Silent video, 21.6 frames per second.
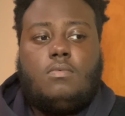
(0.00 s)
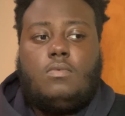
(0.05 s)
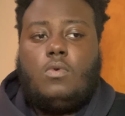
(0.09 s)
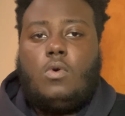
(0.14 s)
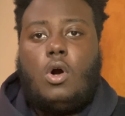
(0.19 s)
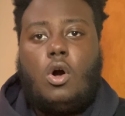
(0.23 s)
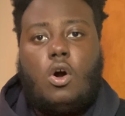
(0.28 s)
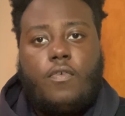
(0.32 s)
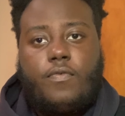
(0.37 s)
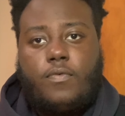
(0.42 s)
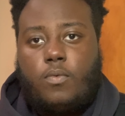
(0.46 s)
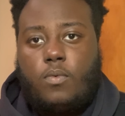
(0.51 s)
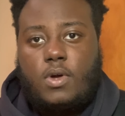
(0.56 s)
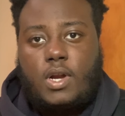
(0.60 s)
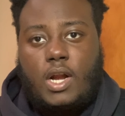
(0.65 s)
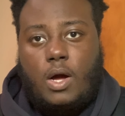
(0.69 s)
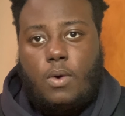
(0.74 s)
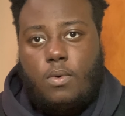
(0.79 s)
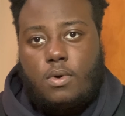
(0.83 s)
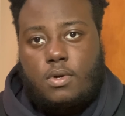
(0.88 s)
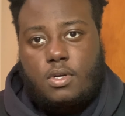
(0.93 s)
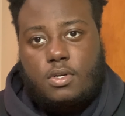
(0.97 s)
off what
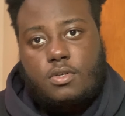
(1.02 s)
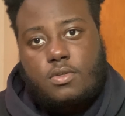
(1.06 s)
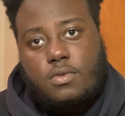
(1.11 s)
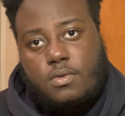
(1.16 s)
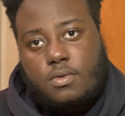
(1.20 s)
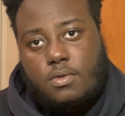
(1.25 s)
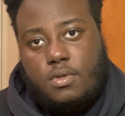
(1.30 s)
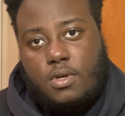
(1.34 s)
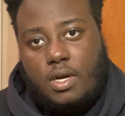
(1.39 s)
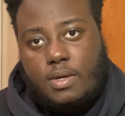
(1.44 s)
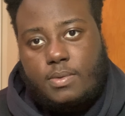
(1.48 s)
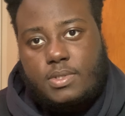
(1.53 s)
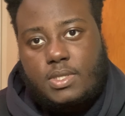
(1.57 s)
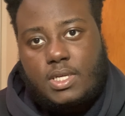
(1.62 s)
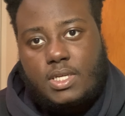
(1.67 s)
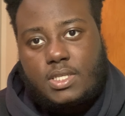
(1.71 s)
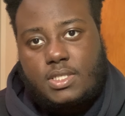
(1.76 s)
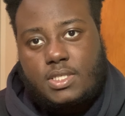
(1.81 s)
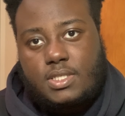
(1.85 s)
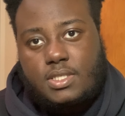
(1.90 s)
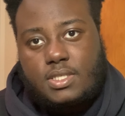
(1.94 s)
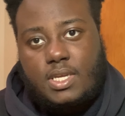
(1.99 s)
I want to do. You know what I'm
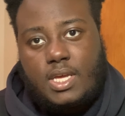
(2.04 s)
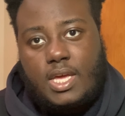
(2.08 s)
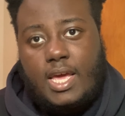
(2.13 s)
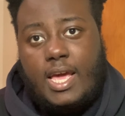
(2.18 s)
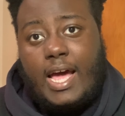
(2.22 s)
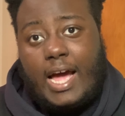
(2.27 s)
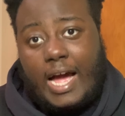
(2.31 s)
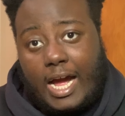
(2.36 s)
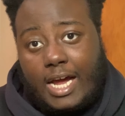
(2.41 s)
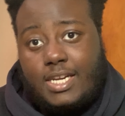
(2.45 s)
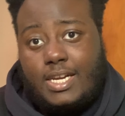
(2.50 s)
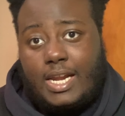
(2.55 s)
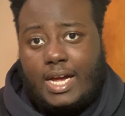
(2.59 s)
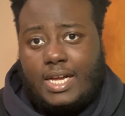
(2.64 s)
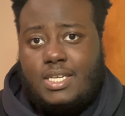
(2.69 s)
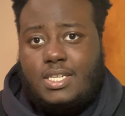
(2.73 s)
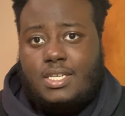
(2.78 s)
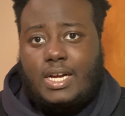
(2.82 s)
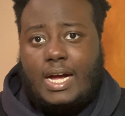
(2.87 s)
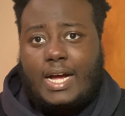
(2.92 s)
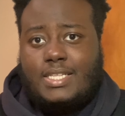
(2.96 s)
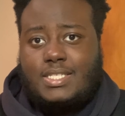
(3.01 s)
saying? Just
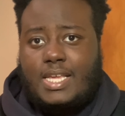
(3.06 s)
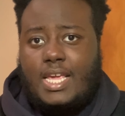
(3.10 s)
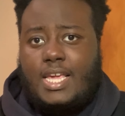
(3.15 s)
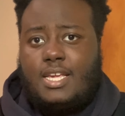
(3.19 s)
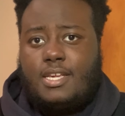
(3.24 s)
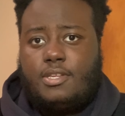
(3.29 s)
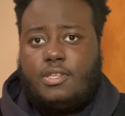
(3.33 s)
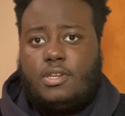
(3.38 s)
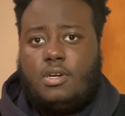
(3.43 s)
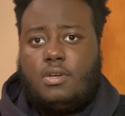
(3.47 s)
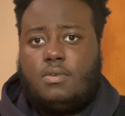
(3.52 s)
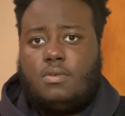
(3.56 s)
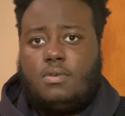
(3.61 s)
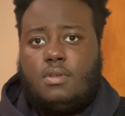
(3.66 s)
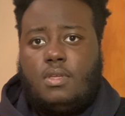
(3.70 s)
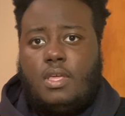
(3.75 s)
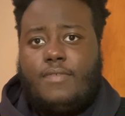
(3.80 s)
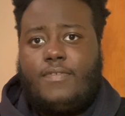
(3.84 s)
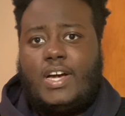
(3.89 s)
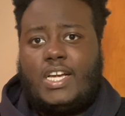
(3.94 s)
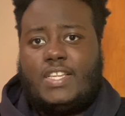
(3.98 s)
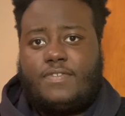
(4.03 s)
I take, you know,
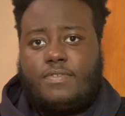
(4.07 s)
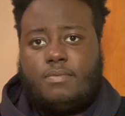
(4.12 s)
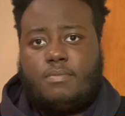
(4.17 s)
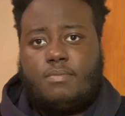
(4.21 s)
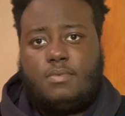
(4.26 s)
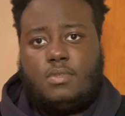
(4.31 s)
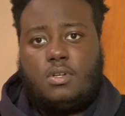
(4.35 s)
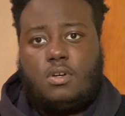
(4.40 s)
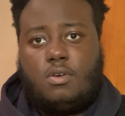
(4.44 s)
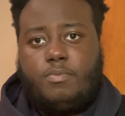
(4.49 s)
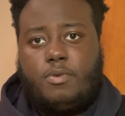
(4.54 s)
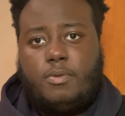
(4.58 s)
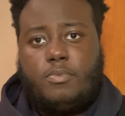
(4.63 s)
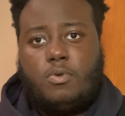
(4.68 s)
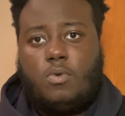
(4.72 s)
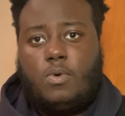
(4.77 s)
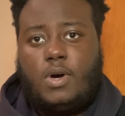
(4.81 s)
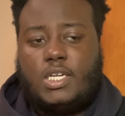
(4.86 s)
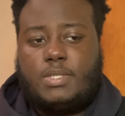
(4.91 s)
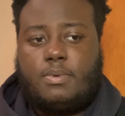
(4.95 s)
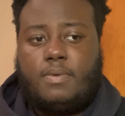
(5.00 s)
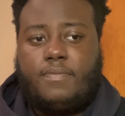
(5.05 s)
advice from, you know, people who
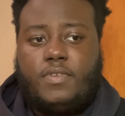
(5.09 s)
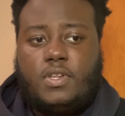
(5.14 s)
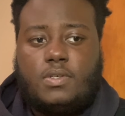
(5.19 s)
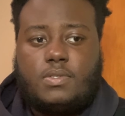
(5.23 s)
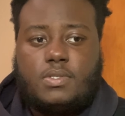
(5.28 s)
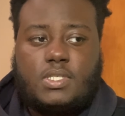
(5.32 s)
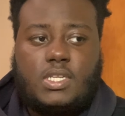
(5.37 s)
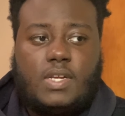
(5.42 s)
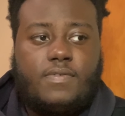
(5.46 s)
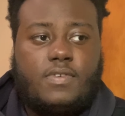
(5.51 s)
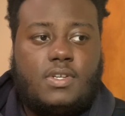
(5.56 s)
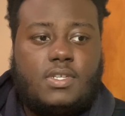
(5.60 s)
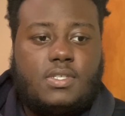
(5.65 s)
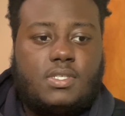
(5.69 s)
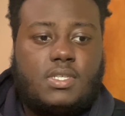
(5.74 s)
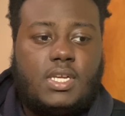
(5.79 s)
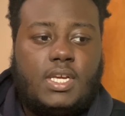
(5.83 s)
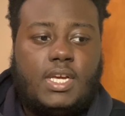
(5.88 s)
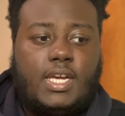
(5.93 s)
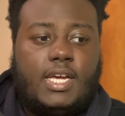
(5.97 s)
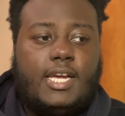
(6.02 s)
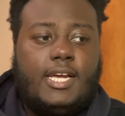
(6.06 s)
watch my videos and stuff,
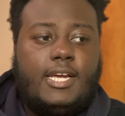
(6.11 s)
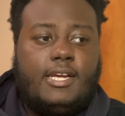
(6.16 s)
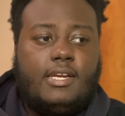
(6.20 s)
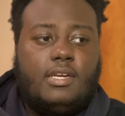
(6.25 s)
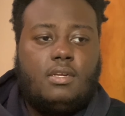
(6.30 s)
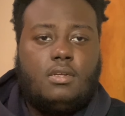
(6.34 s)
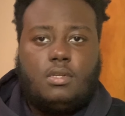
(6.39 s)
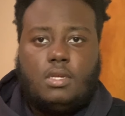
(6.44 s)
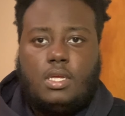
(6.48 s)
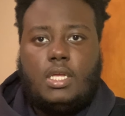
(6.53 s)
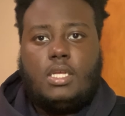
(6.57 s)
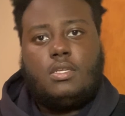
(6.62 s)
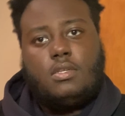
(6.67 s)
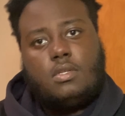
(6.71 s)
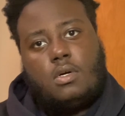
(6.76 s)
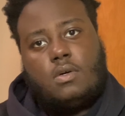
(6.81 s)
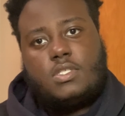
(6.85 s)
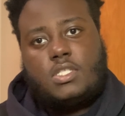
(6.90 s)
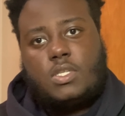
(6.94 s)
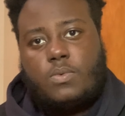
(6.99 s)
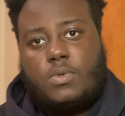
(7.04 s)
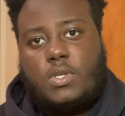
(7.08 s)
because, you
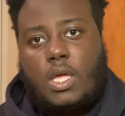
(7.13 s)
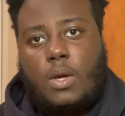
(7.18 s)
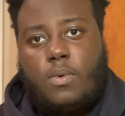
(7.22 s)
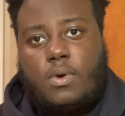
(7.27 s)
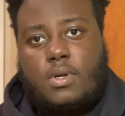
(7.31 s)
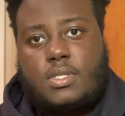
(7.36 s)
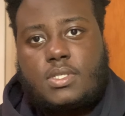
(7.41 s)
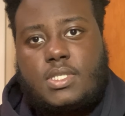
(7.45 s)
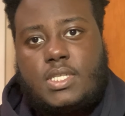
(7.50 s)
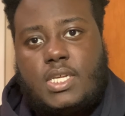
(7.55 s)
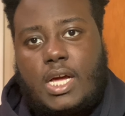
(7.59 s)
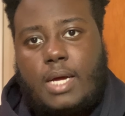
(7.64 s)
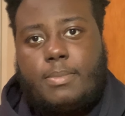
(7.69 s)
know, it's what they want to see.